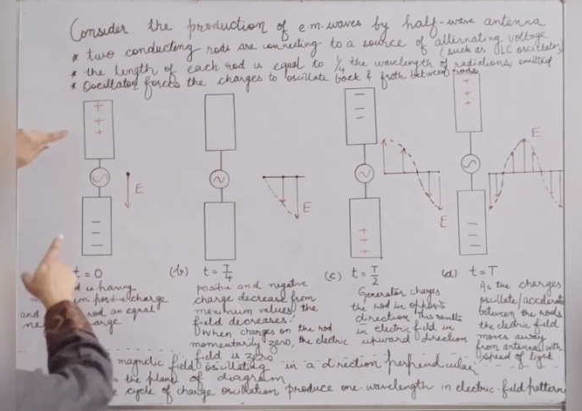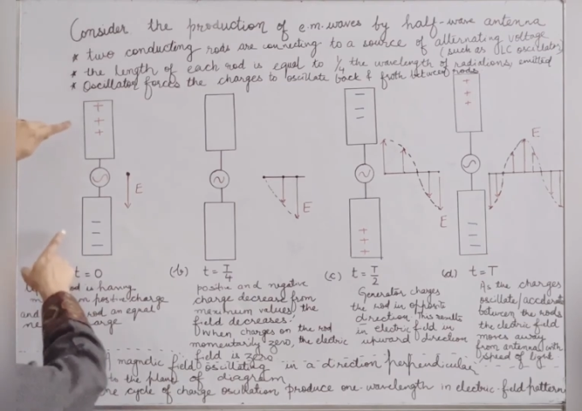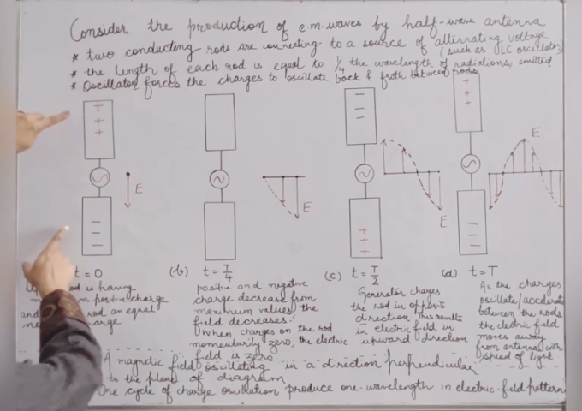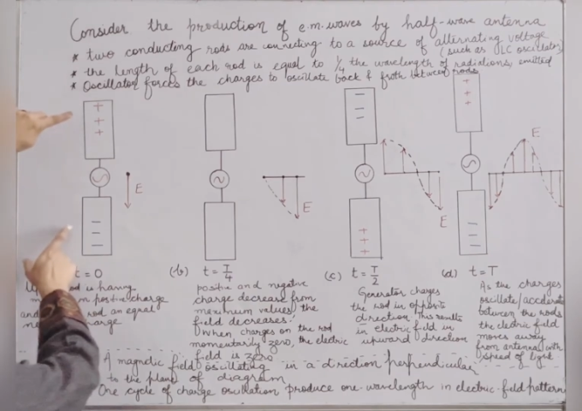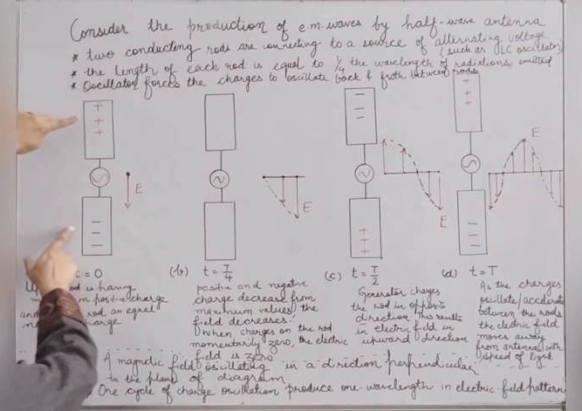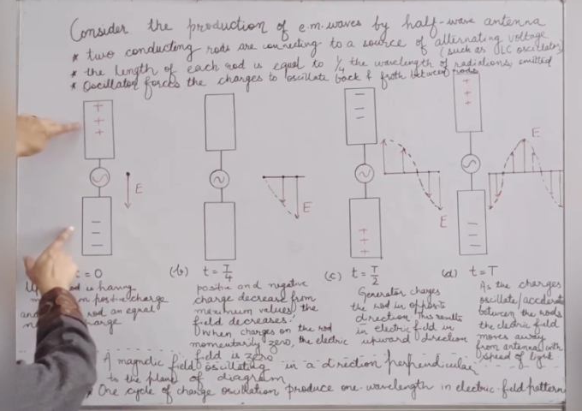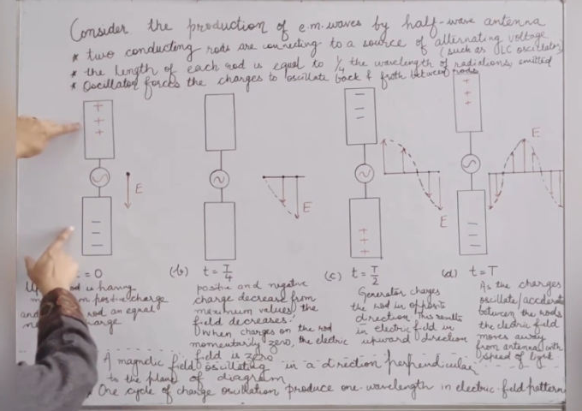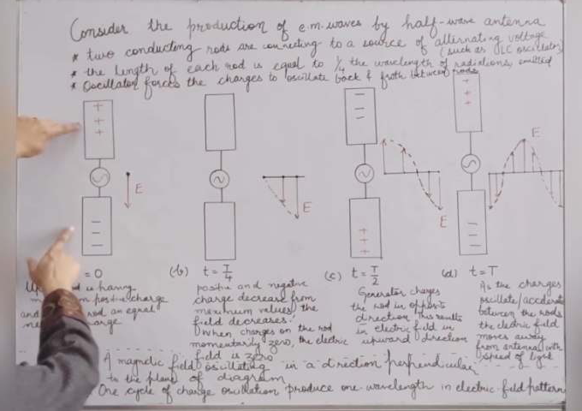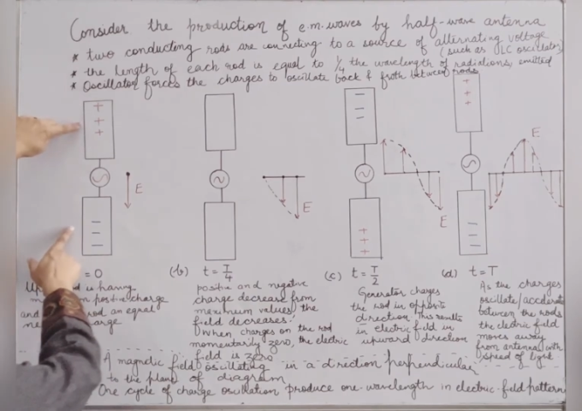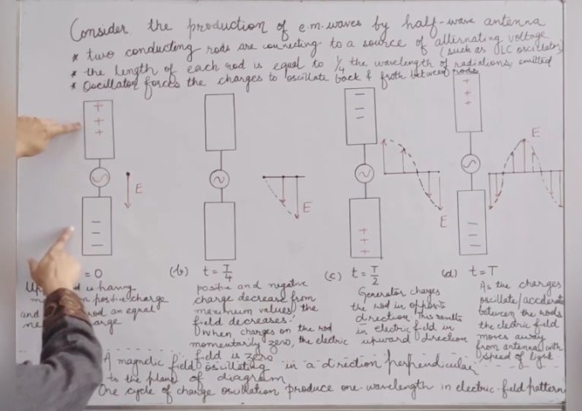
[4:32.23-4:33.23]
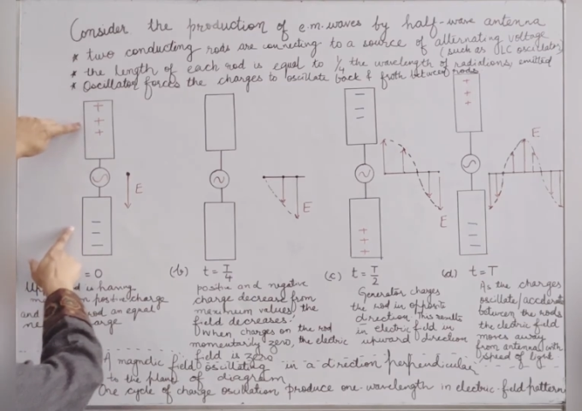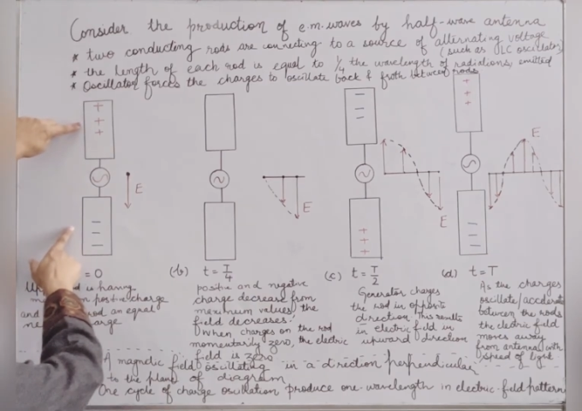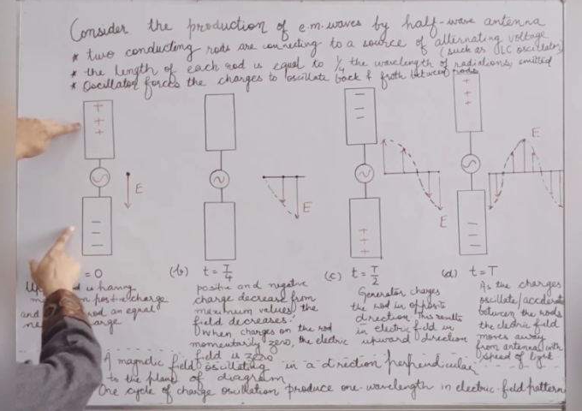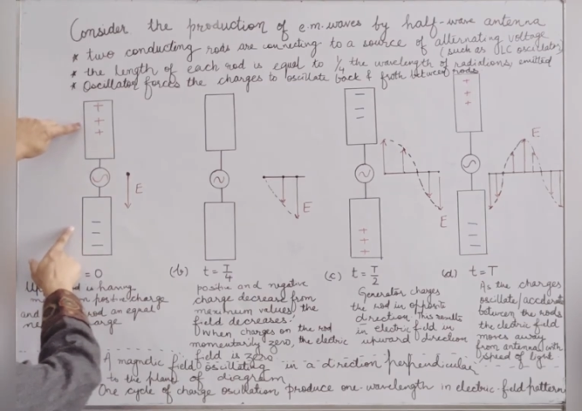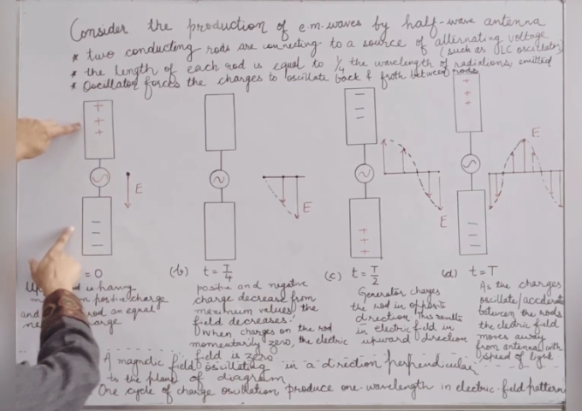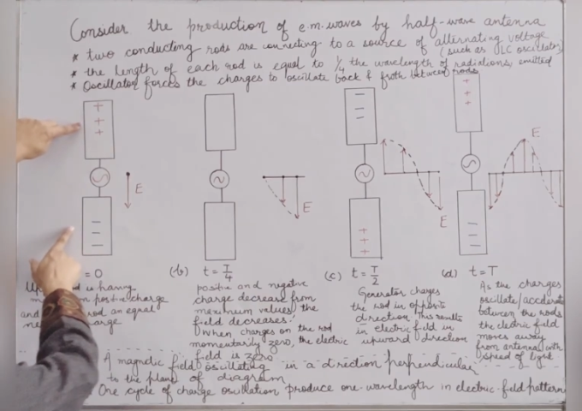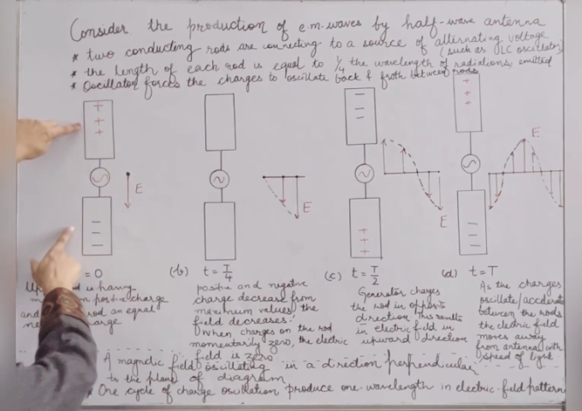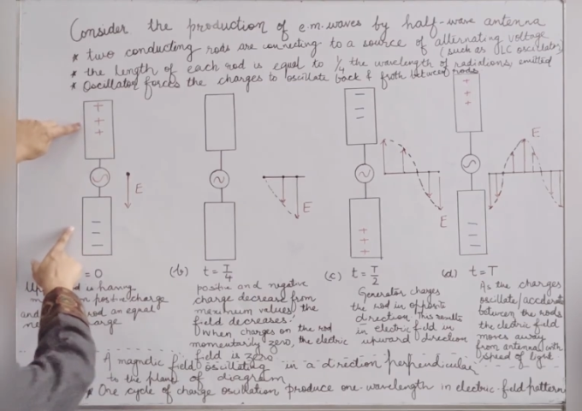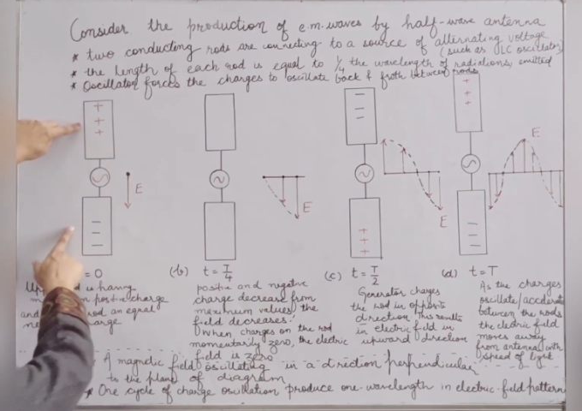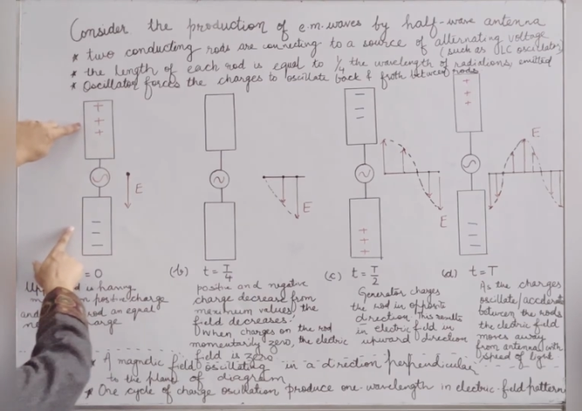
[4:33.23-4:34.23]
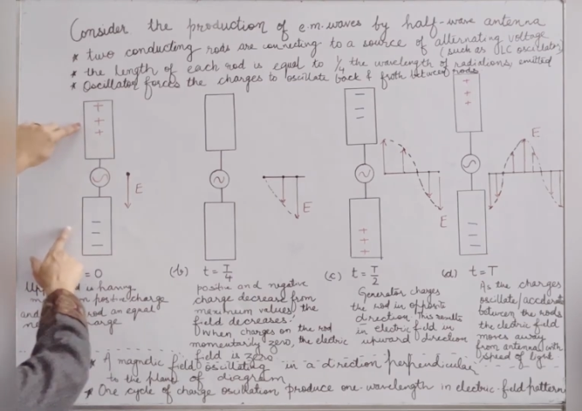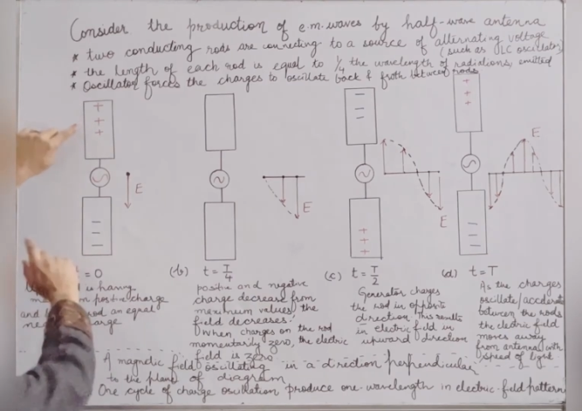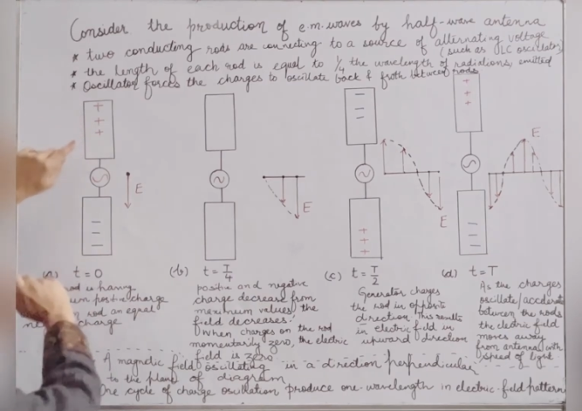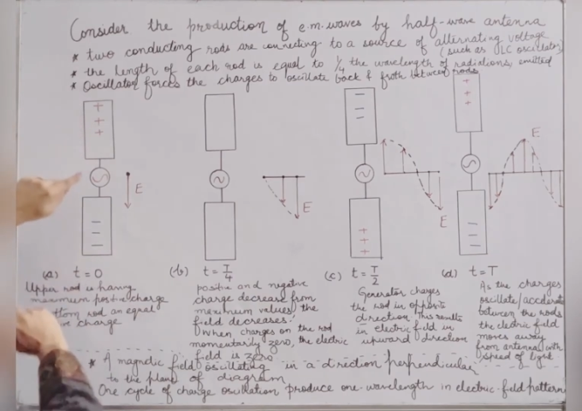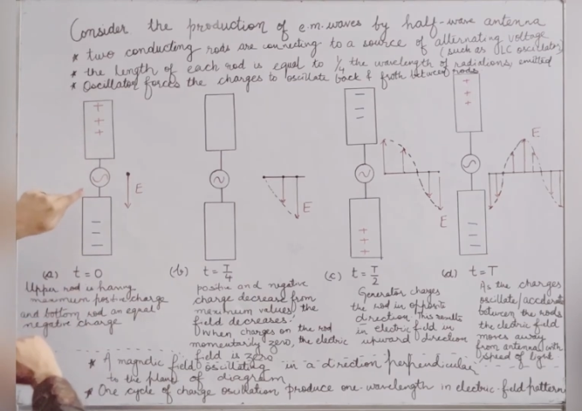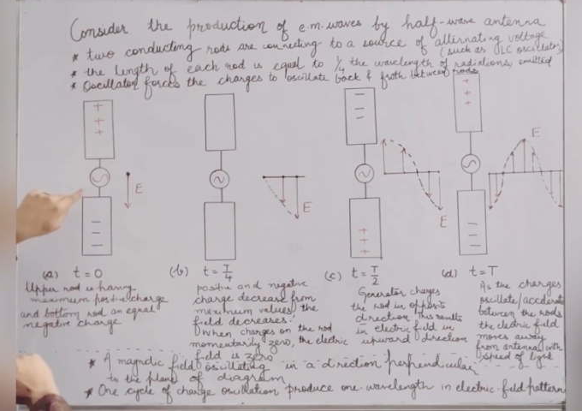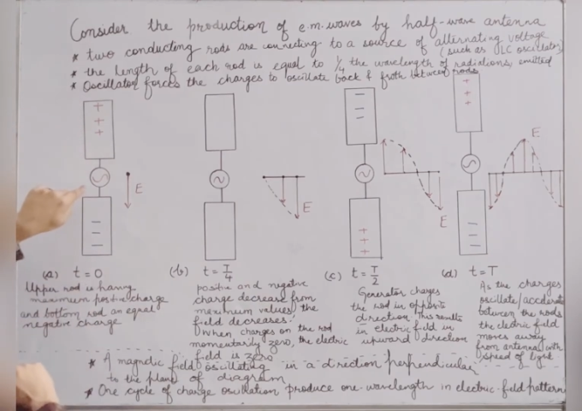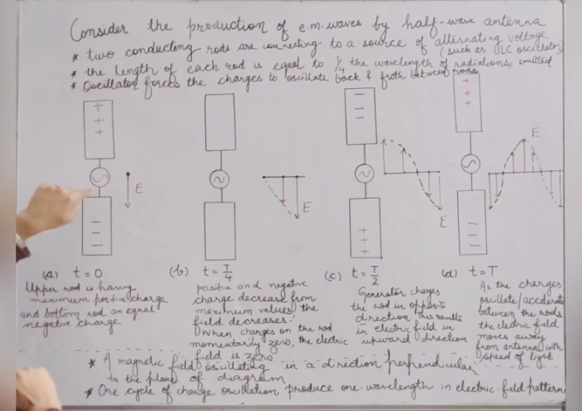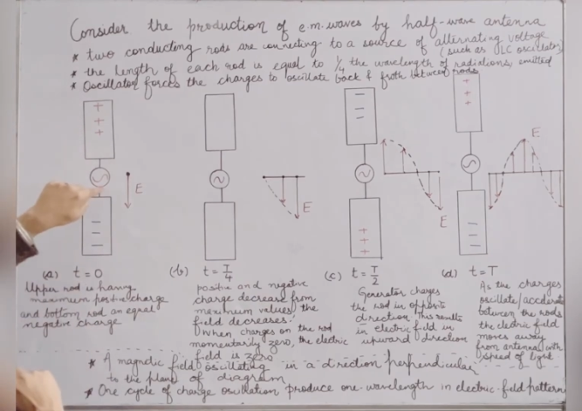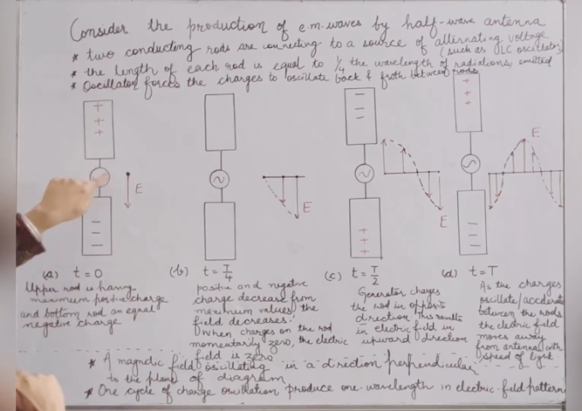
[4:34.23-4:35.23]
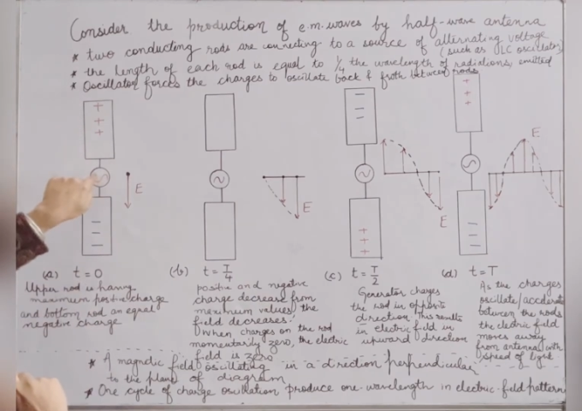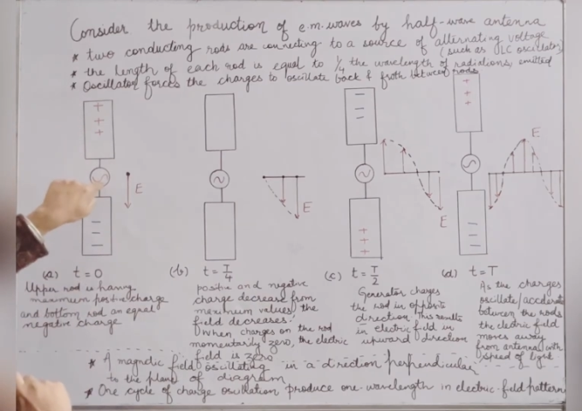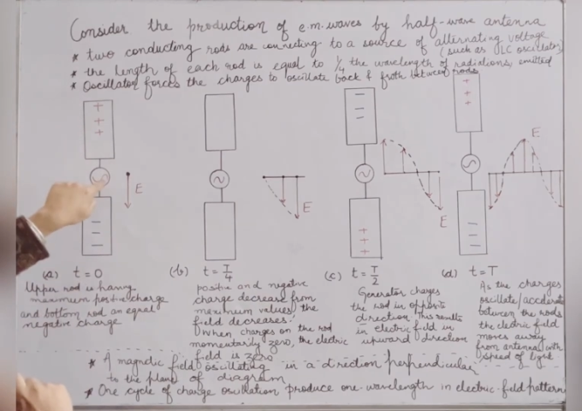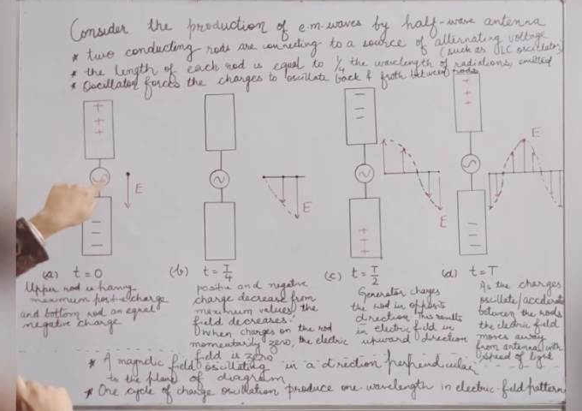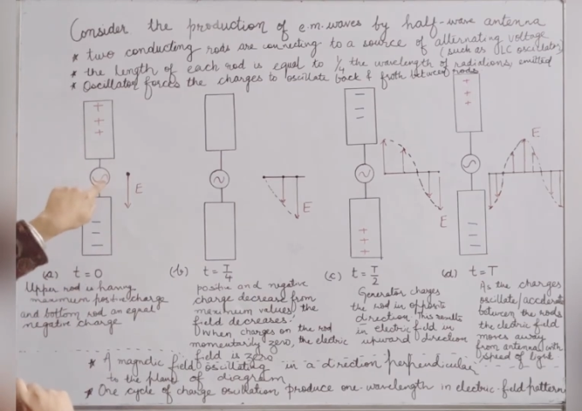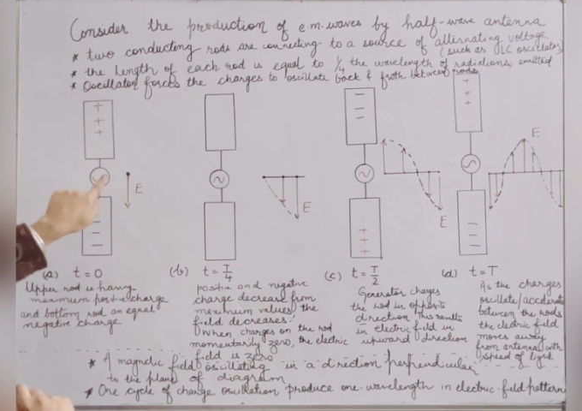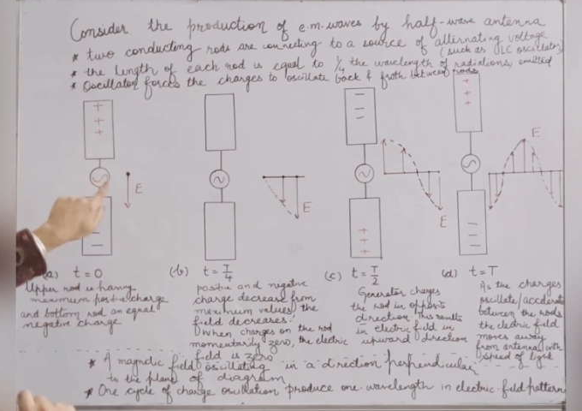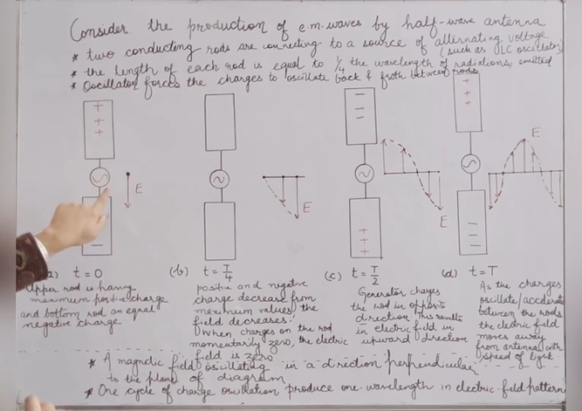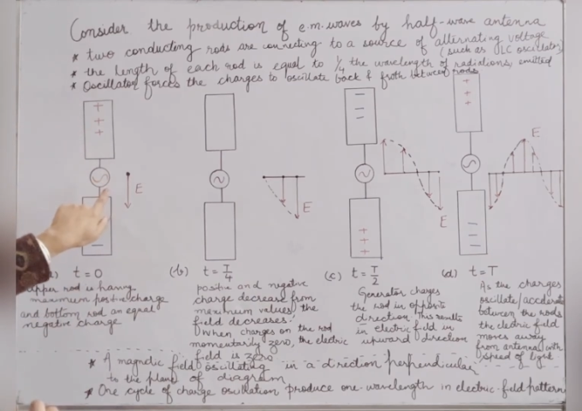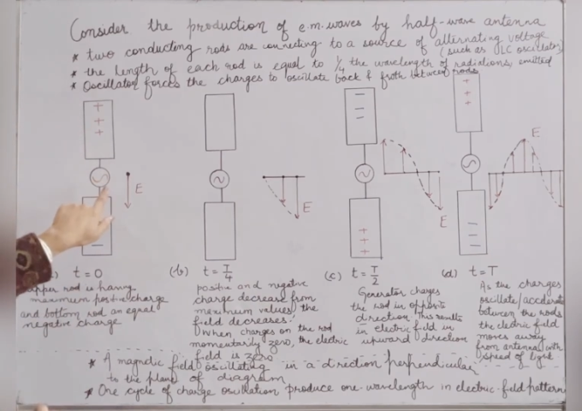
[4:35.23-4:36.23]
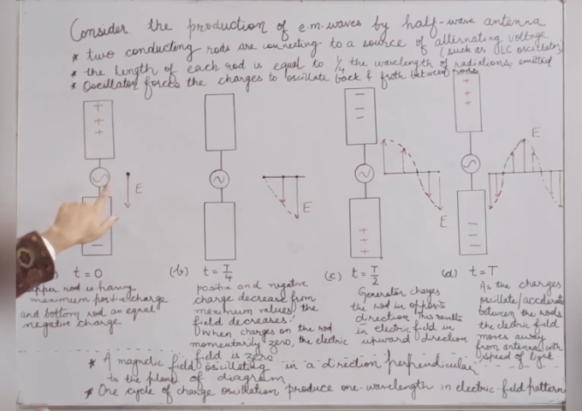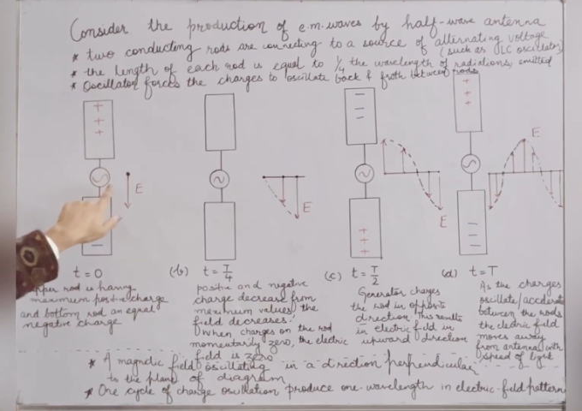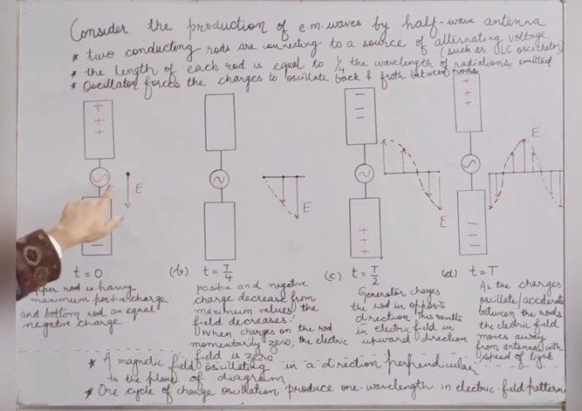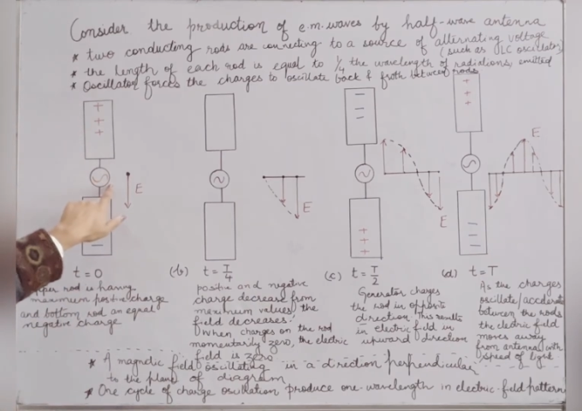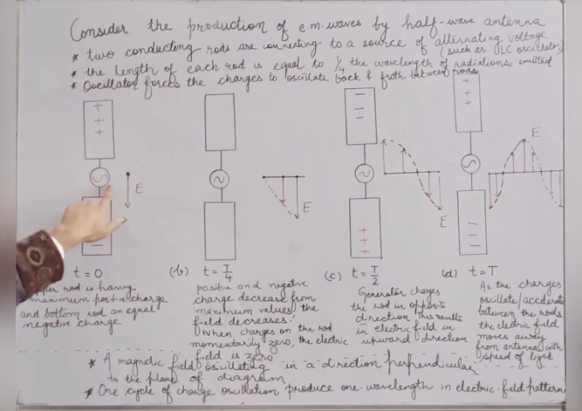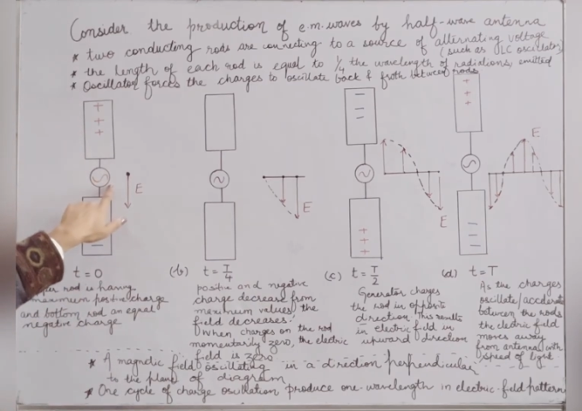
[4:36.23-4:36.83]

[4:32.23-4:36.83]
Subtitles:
[unreadable: no face in view]